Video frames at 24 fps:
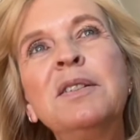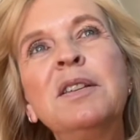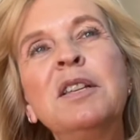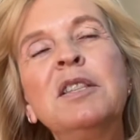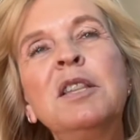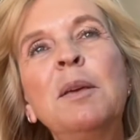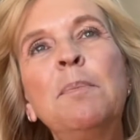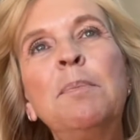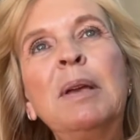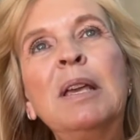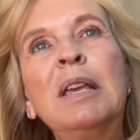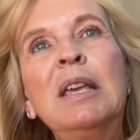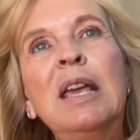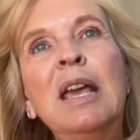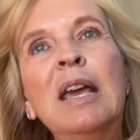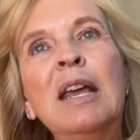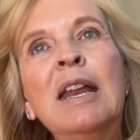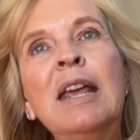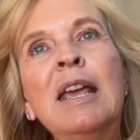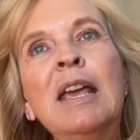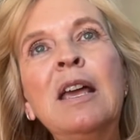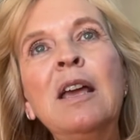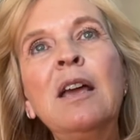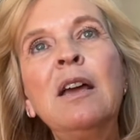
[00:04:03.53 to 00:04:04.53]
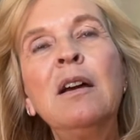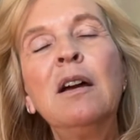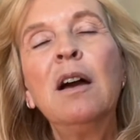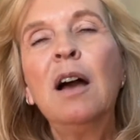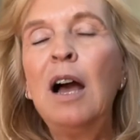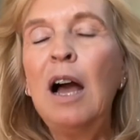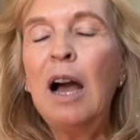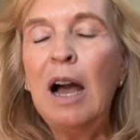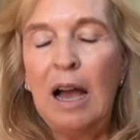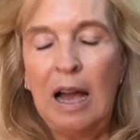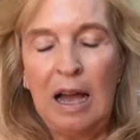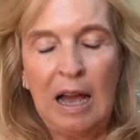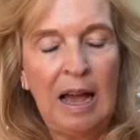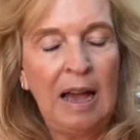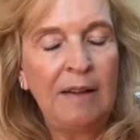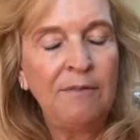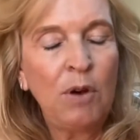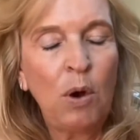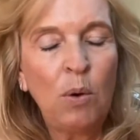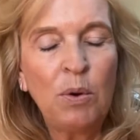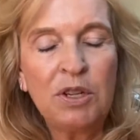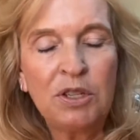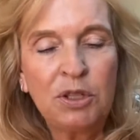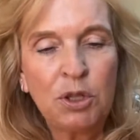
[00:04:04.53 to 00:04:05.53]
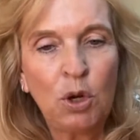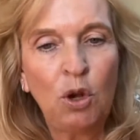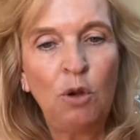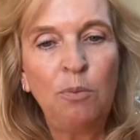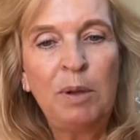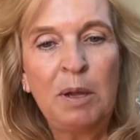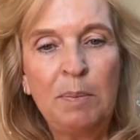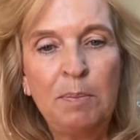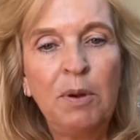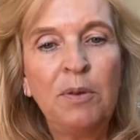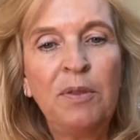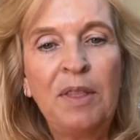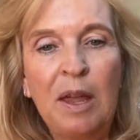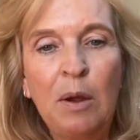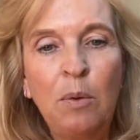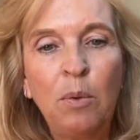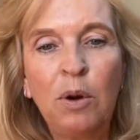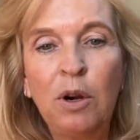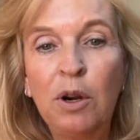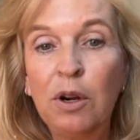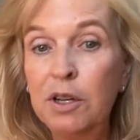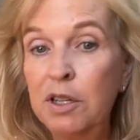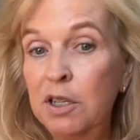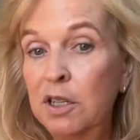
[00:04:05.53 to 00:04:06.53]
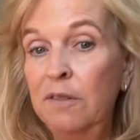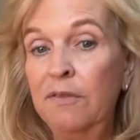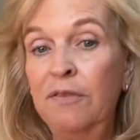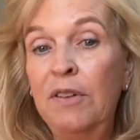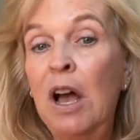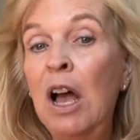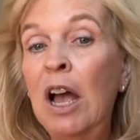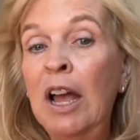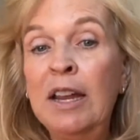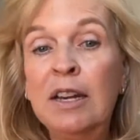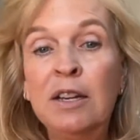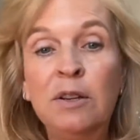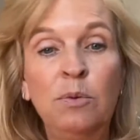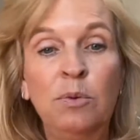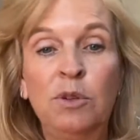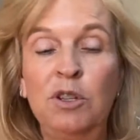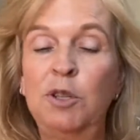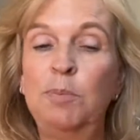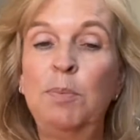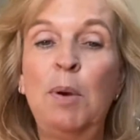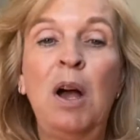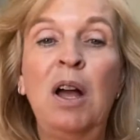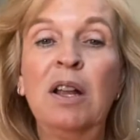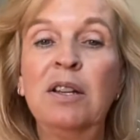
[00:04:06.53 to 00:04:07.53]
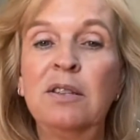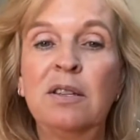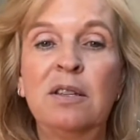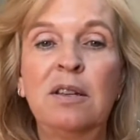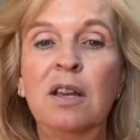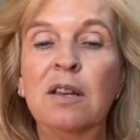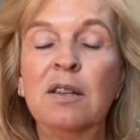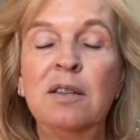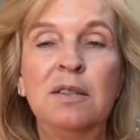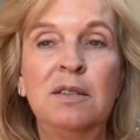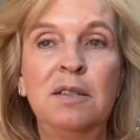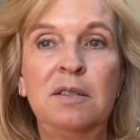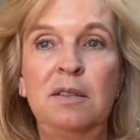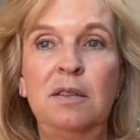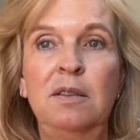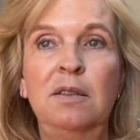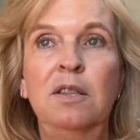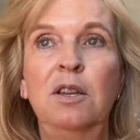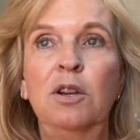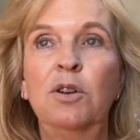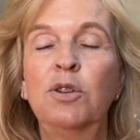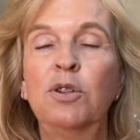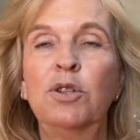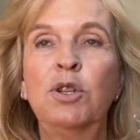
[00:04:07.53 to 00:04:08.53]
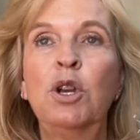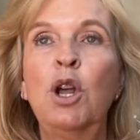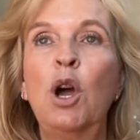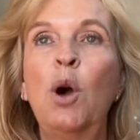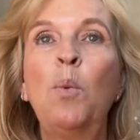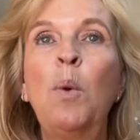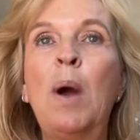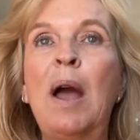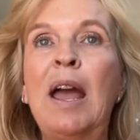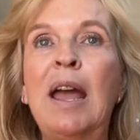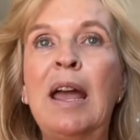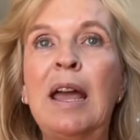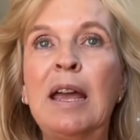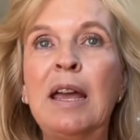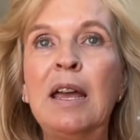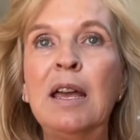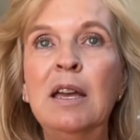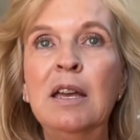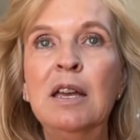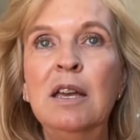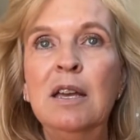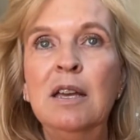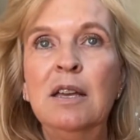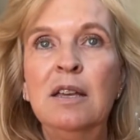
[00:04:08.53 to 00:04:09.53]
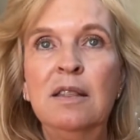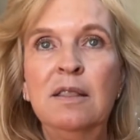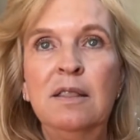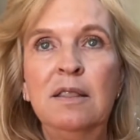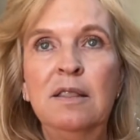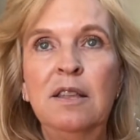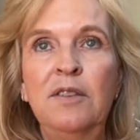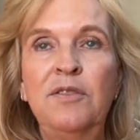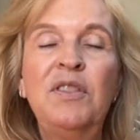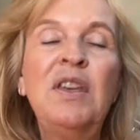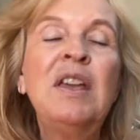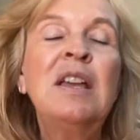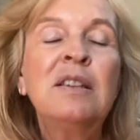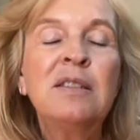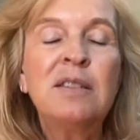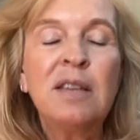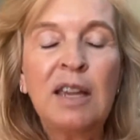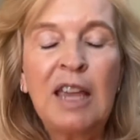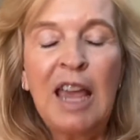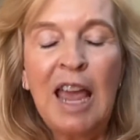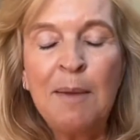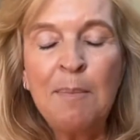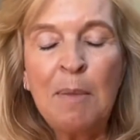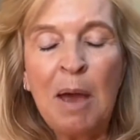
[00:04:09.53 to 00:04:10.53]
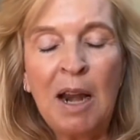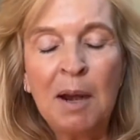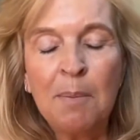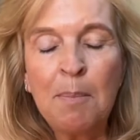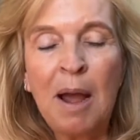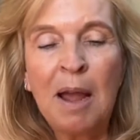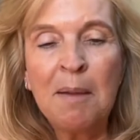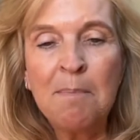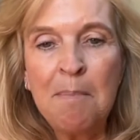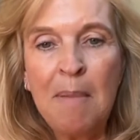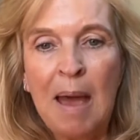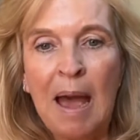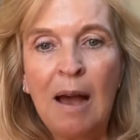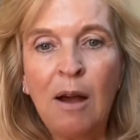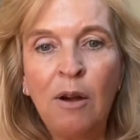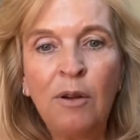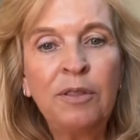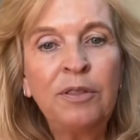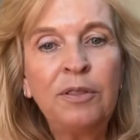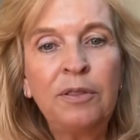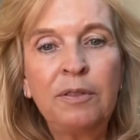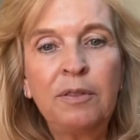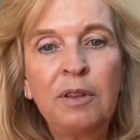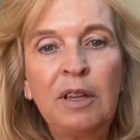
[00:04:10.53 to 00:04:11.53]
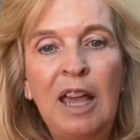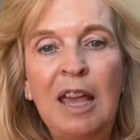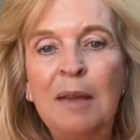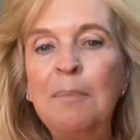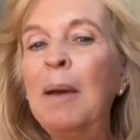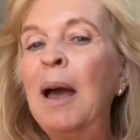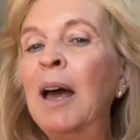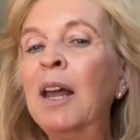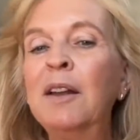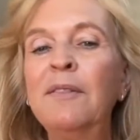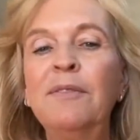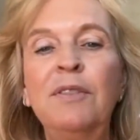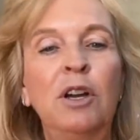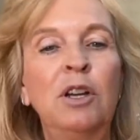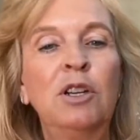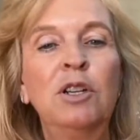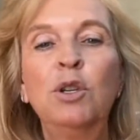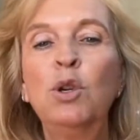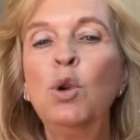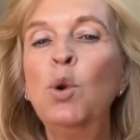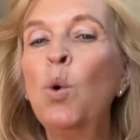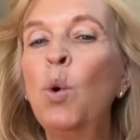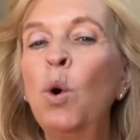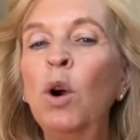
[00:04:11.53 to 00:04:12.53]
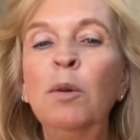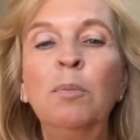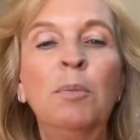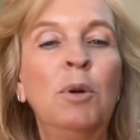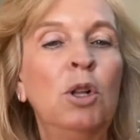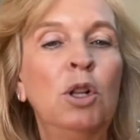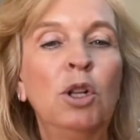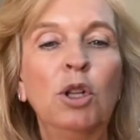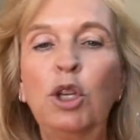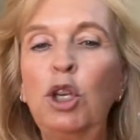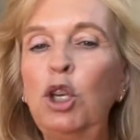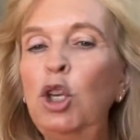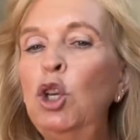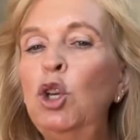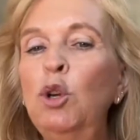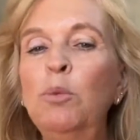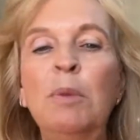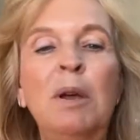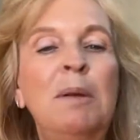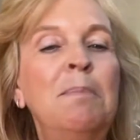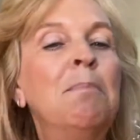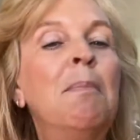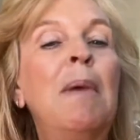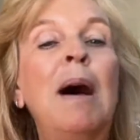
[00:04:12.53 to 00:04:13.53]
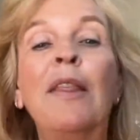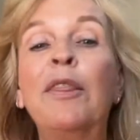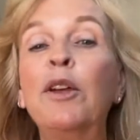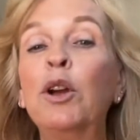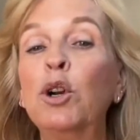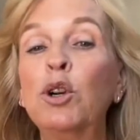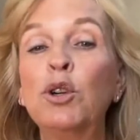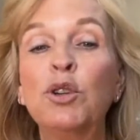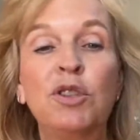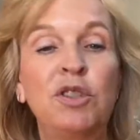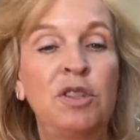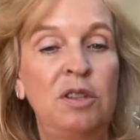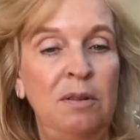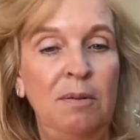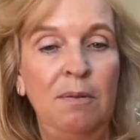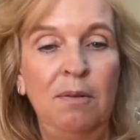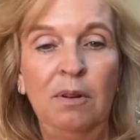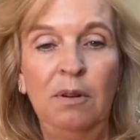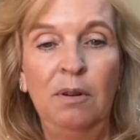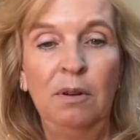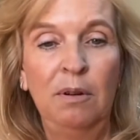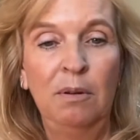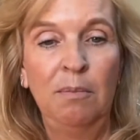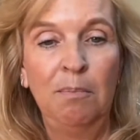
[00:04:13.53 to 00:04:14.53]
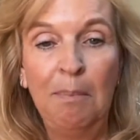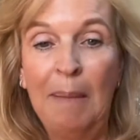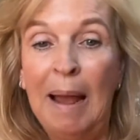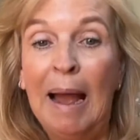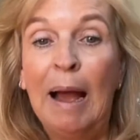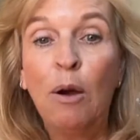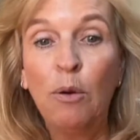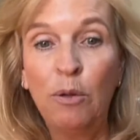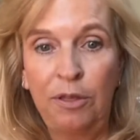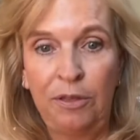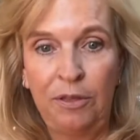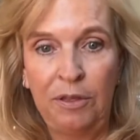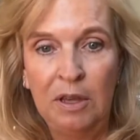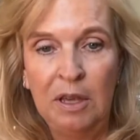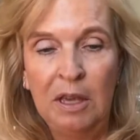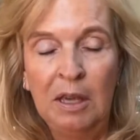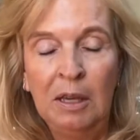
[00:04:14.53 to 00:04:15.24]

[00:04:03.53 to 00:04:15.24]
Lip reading: at the beginning, I've always told people they were a divine response, because there's no way the things that came out of my mouth came out of a normal human mother's mouth.